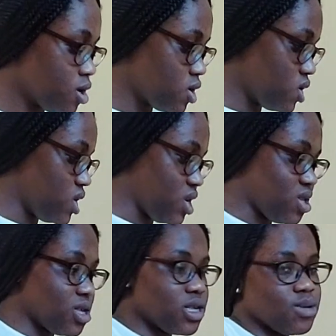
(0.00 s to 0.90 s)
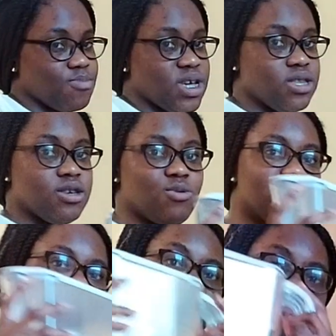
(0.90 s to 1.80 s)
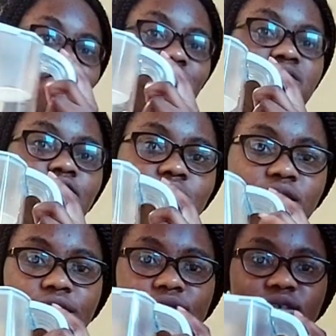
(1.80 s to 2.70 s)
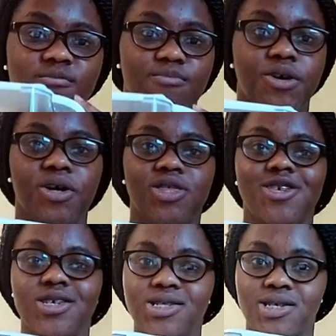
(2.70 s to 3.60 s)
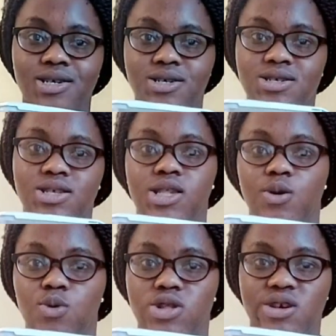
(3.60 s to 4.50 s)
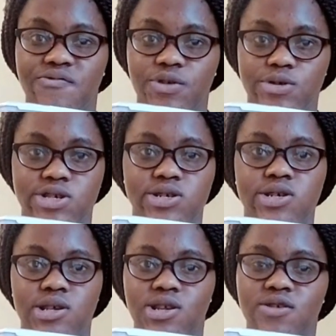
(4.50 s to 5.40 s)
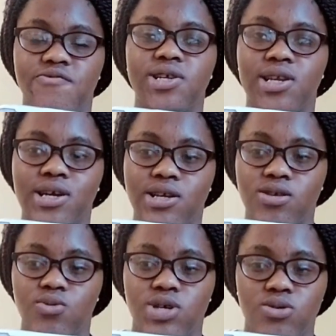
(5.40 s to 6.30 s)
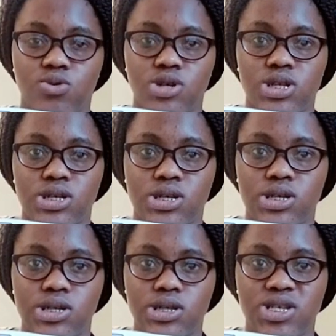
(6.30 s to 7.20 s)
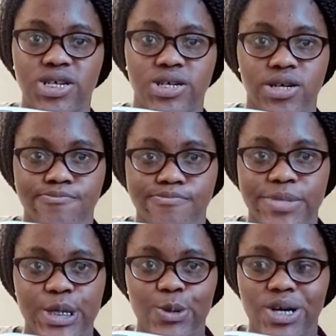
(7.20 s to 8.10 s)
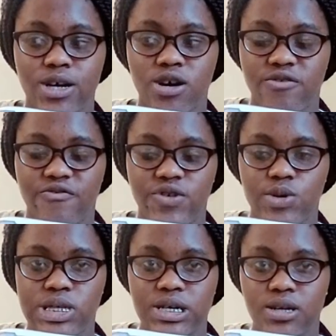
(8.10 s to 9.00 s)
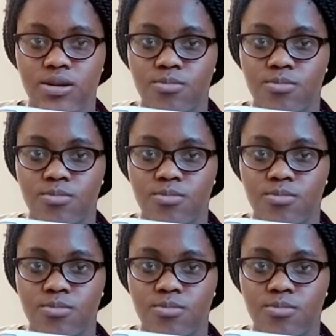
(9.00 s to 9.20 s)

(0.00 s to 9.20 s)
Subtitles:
oh yeah, this is my newest favorite purchase. It's a water filter because I didn't really like the way the water tasted here, so I got a filter,